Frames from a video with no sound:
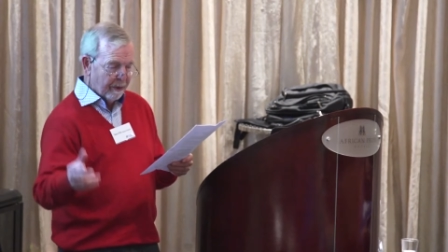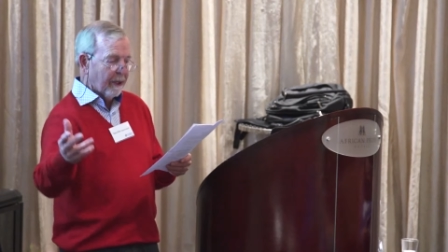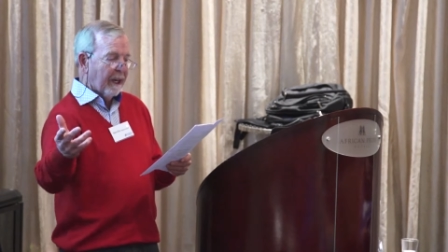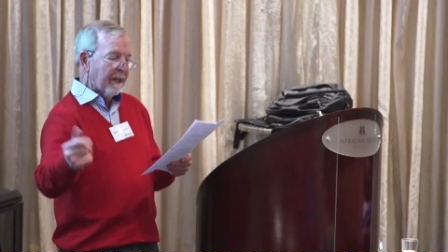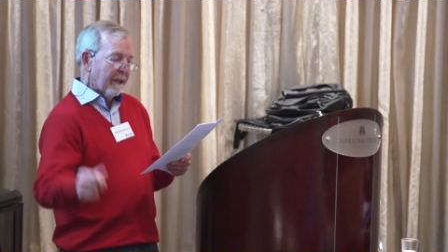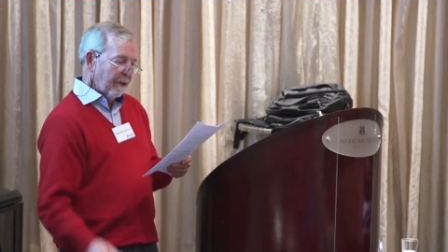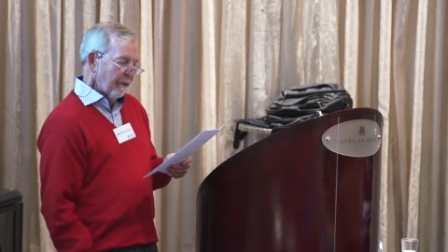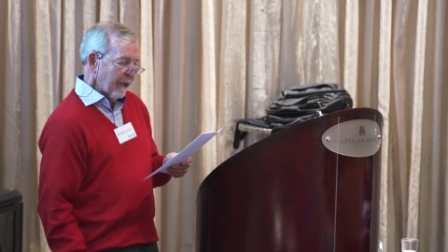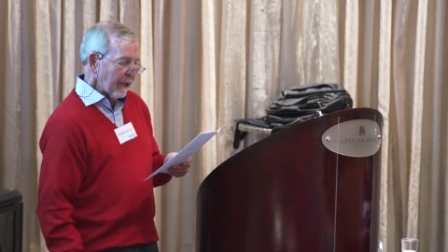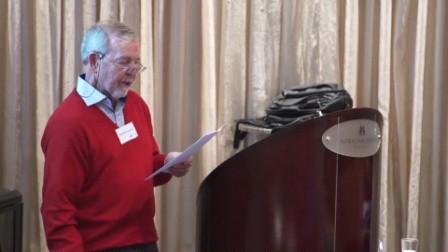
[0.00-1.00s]
together. You
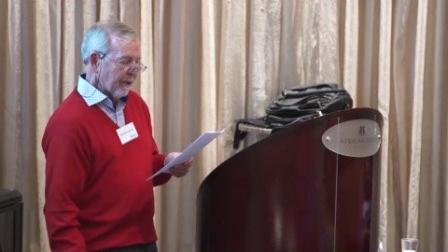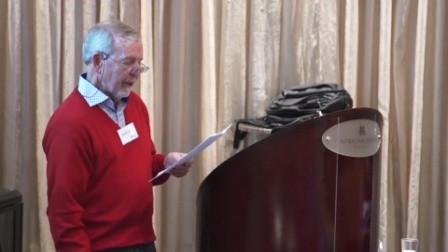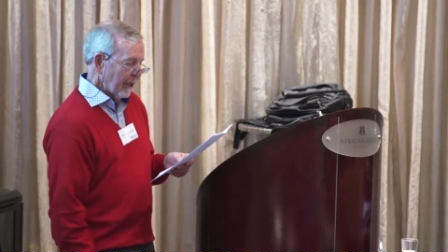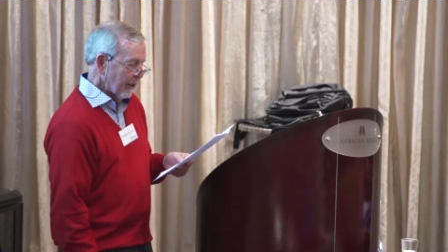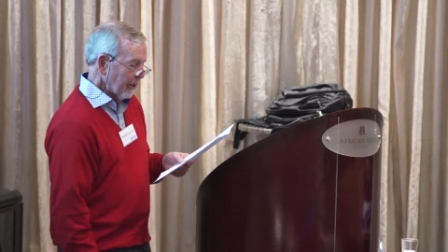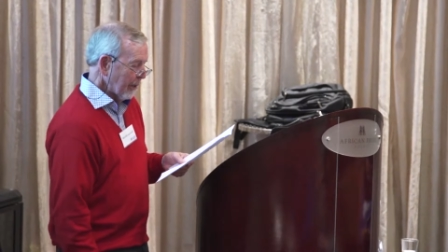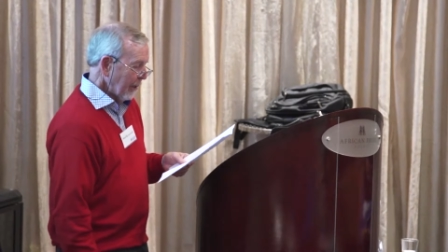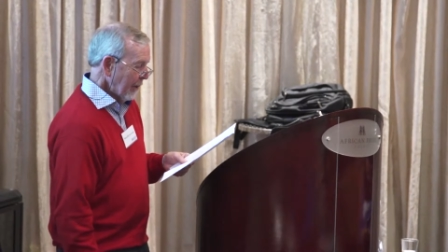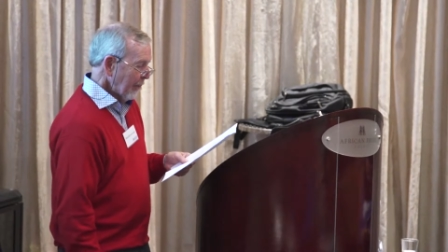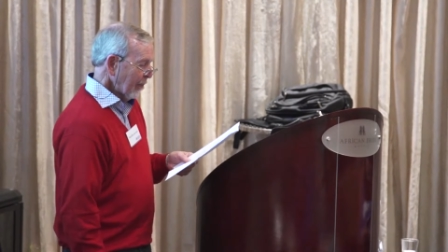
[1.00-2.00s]
touched on those.
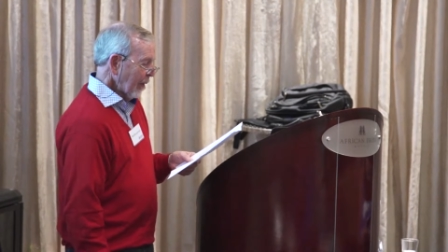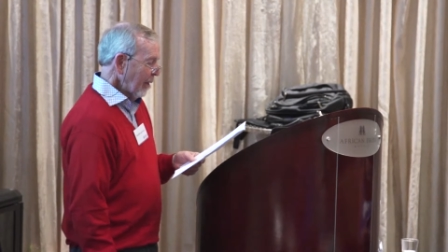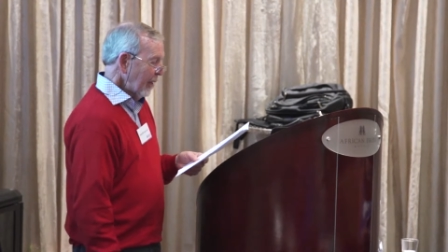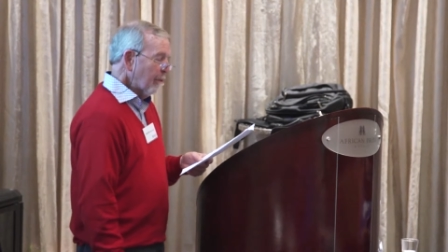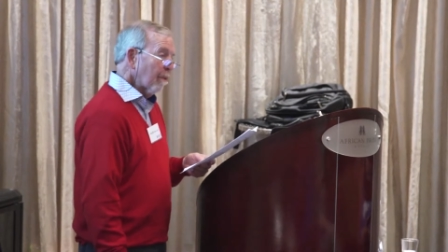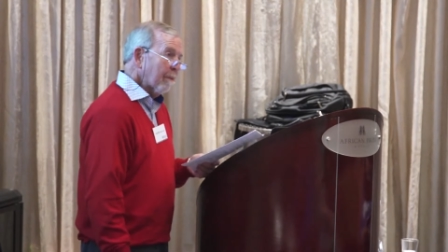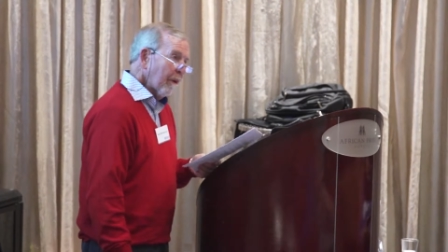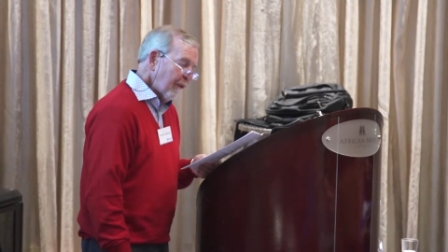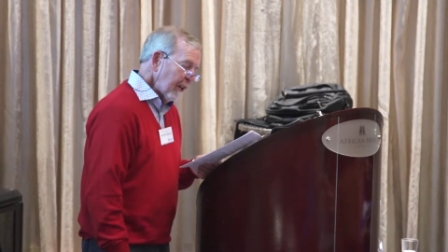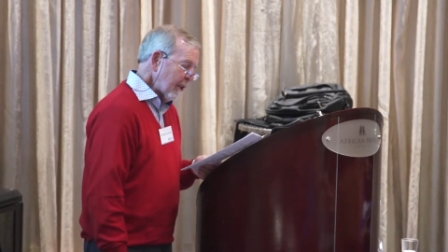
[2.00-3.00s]
These were
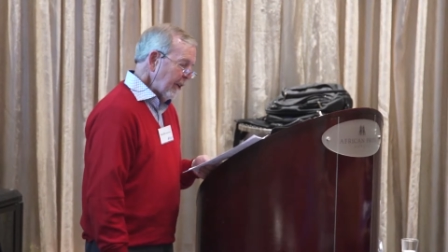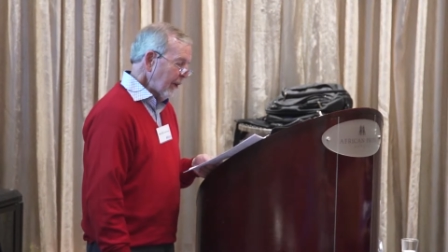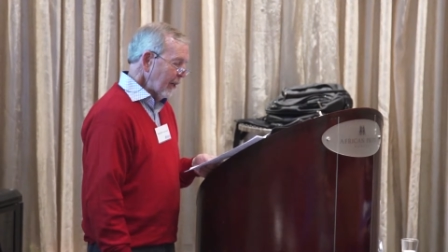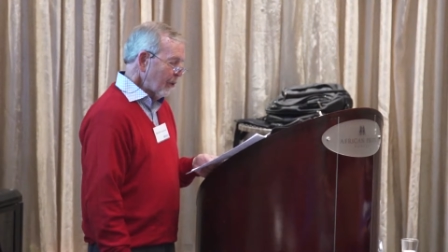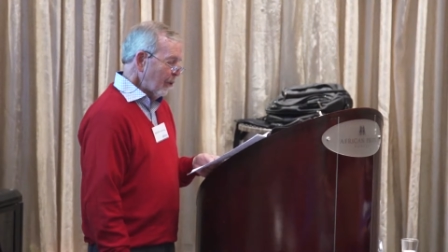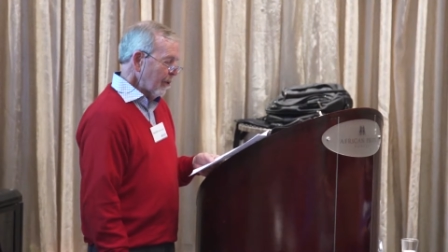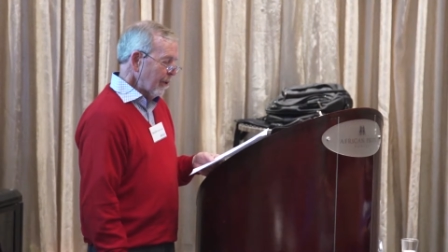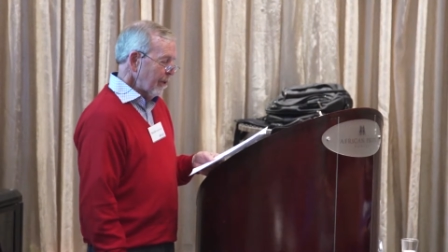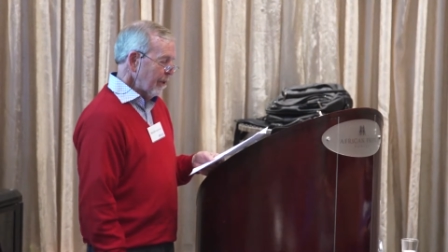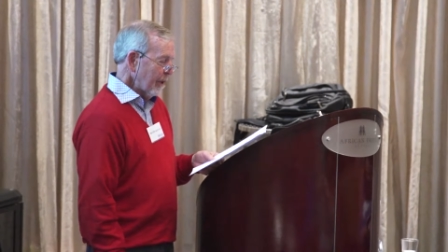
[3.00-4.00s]
professionally run
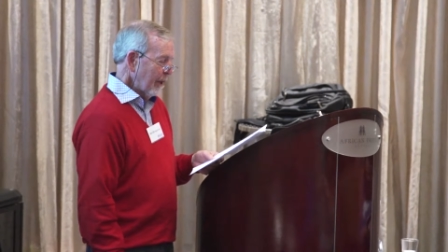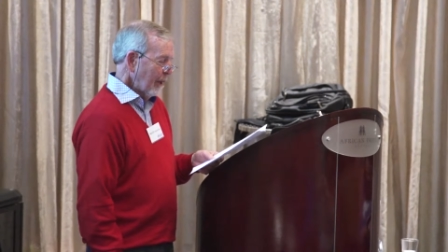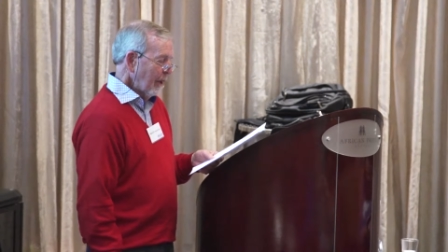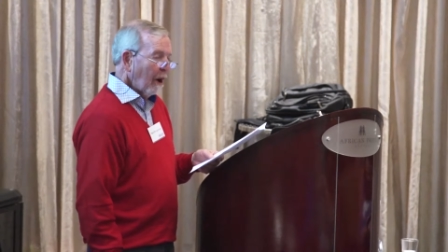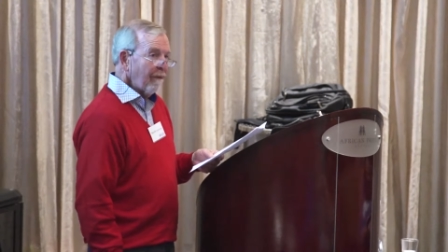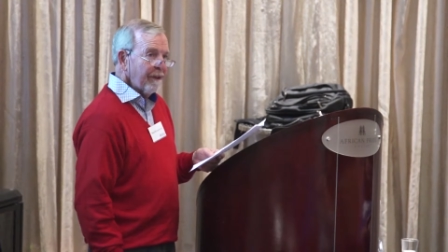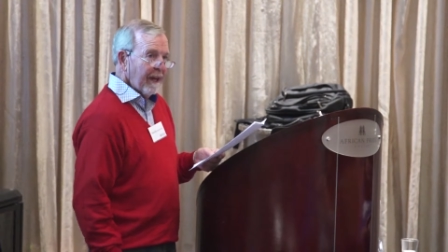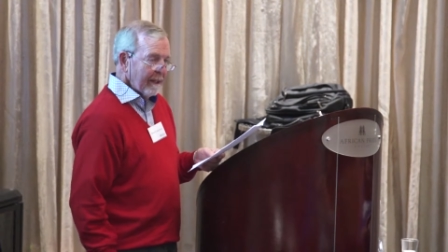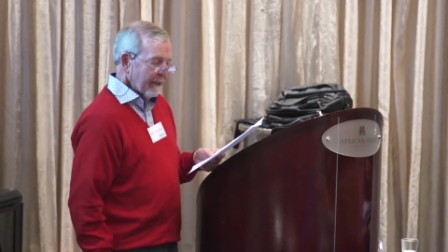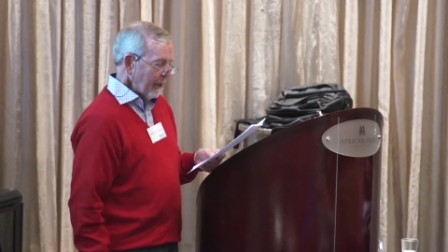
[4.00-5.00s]
courses, often
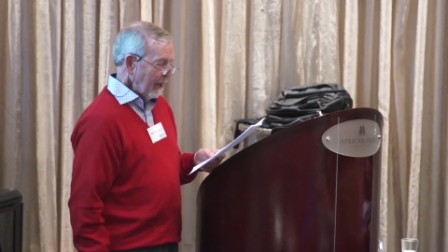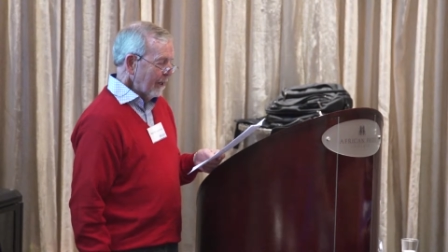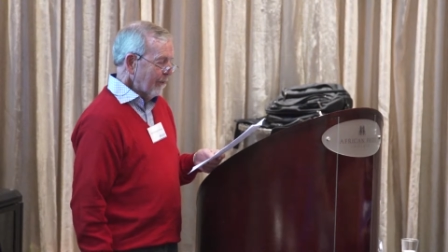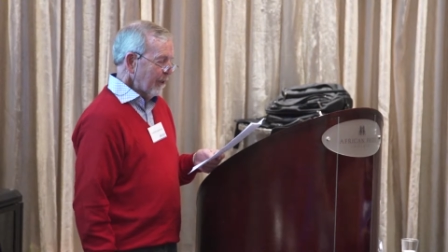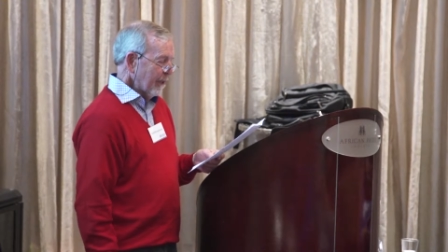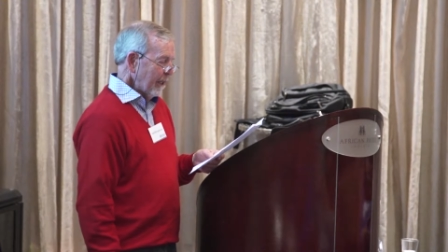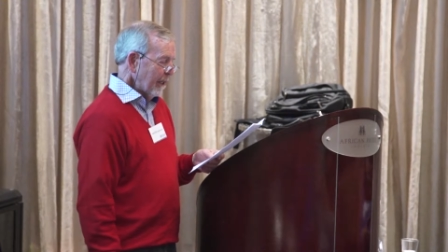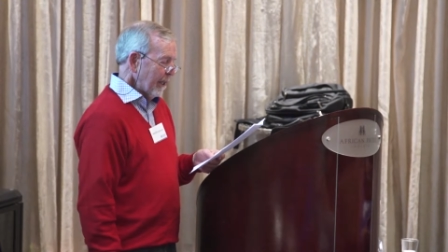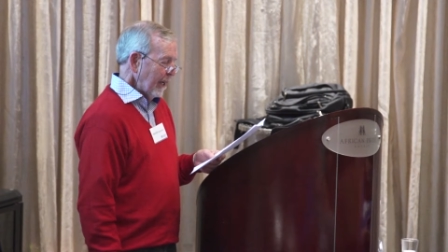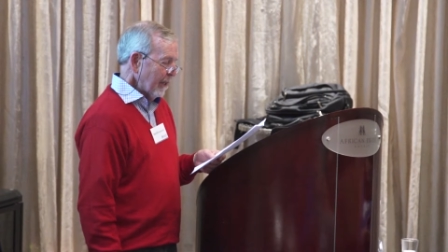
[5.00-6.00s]
outside
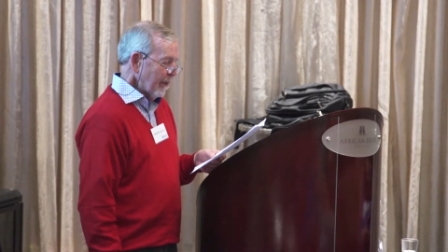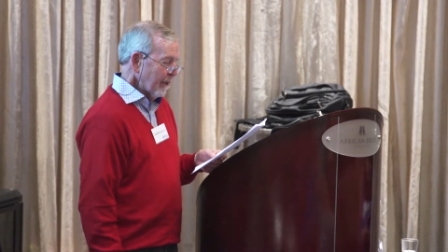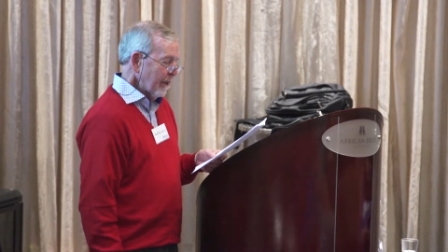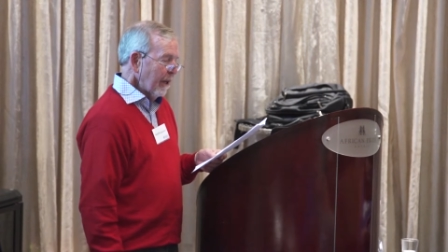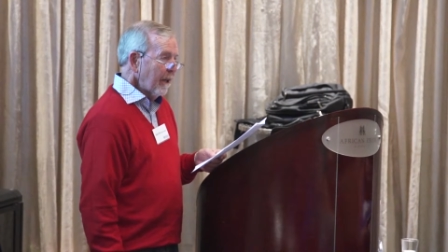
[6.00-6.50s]
facilitators,